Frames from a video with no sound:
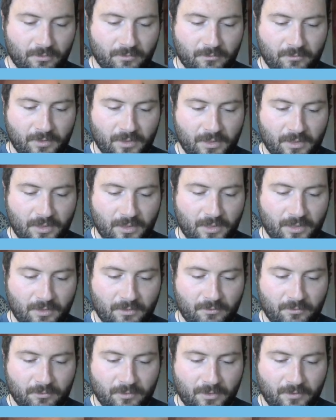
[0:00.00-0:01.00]
We kind
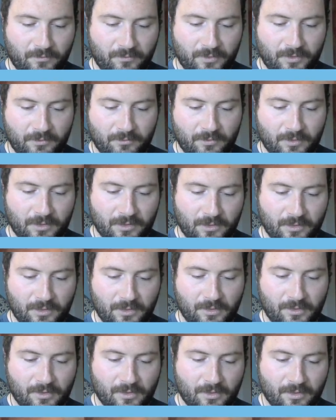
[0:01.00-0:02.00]
of roughly want
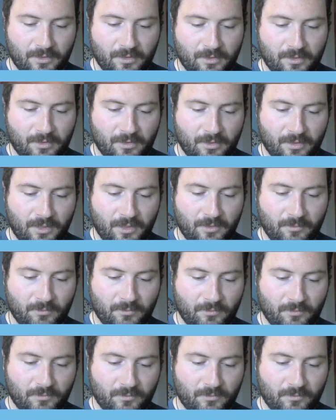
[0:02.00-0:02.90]
these in the same.